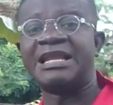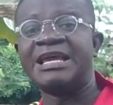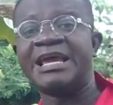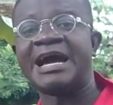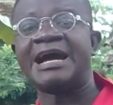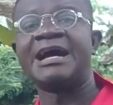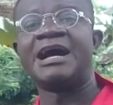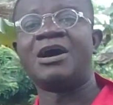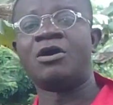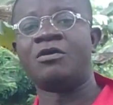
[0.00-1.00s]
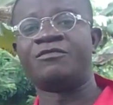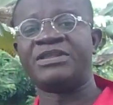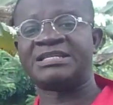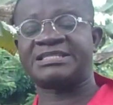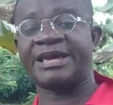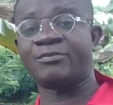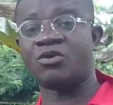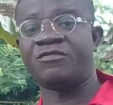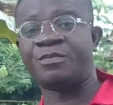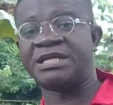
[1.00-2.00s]
layer of the stem
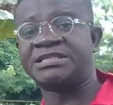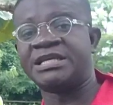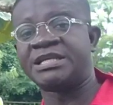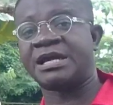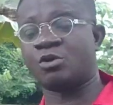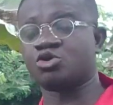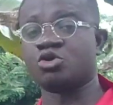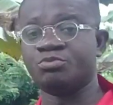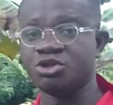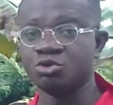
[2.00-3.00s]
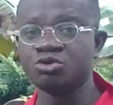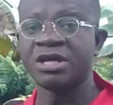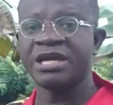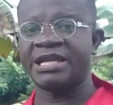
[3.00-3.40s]
of plantain can also be used